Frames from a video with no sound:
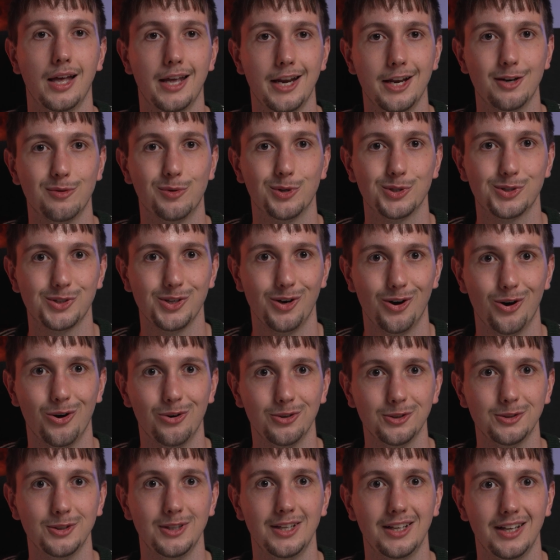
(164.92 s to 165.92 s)
And it was
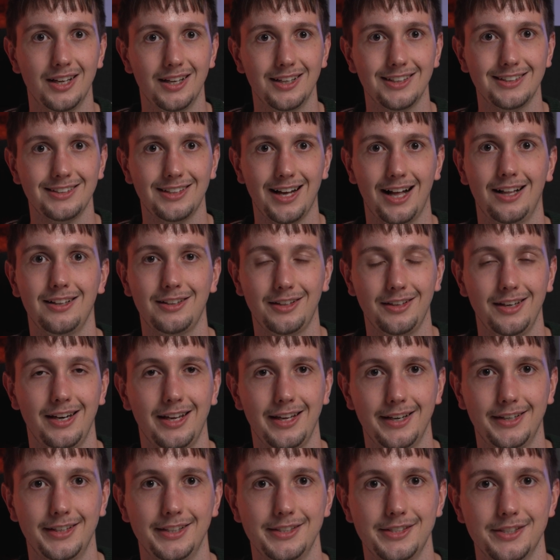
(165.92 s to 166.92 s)
all
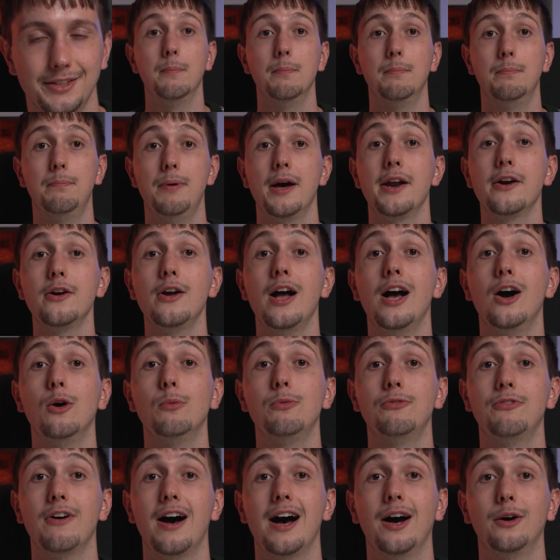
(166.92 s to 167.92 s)
calculated.
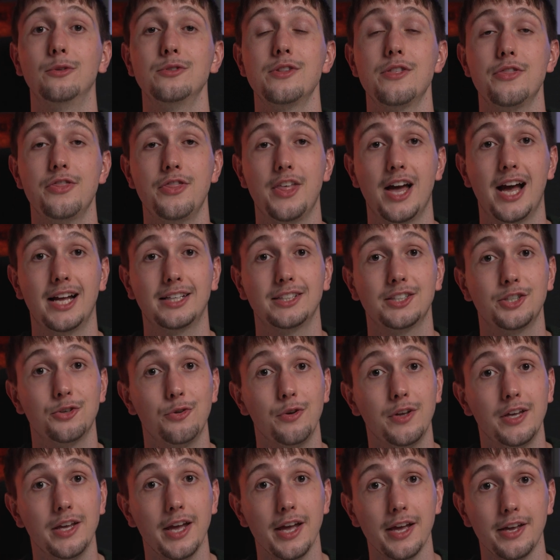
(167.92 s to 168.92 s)
BetterHelp found that
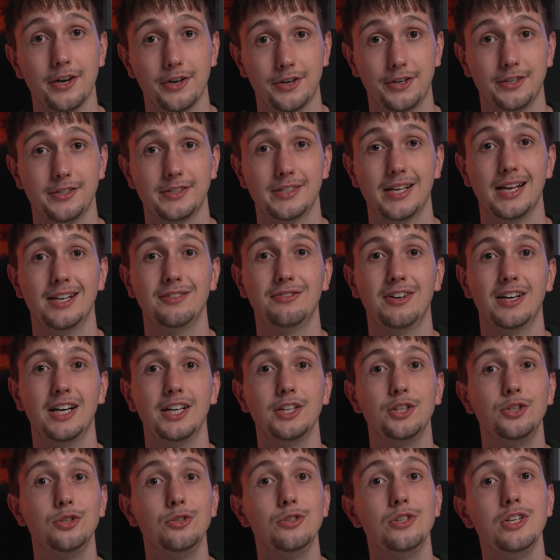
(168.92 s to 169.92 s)
creators have
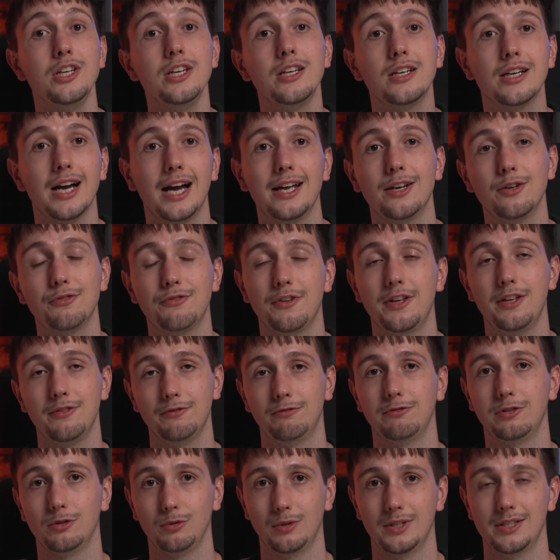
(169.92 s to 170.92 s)
a unique kind of
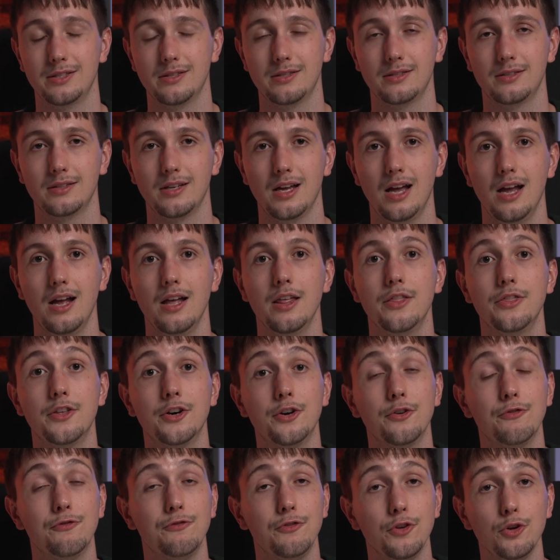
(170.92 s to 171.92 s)
influence.
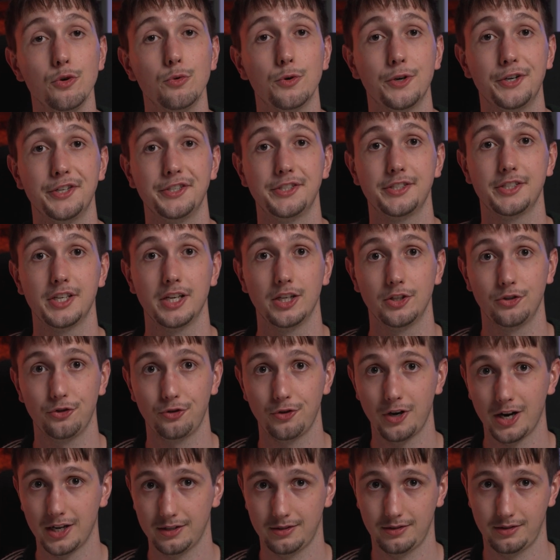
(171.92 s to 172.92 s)
Their viewers
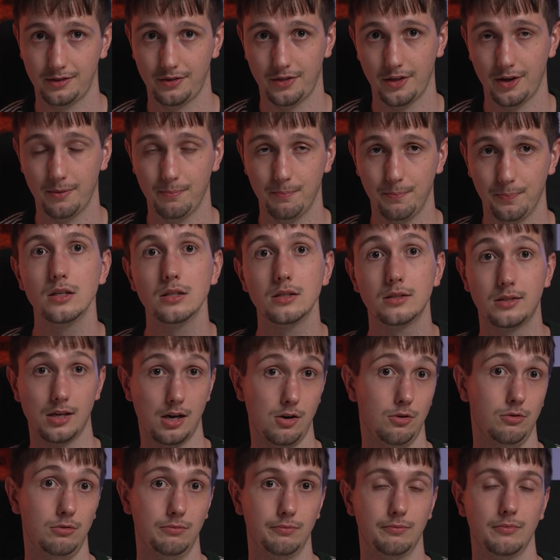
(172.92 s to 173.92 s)
trust them.
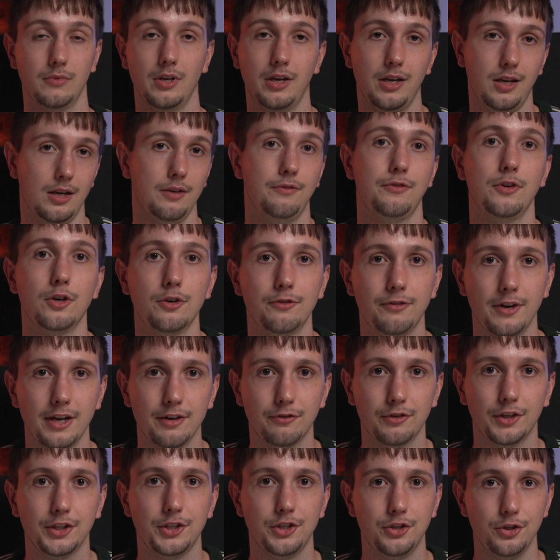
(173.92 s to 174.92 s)
So, if your
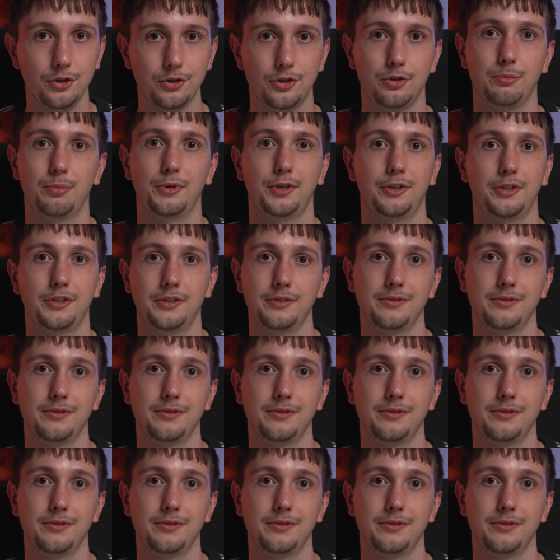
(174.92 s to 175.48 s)
favorite YouTuber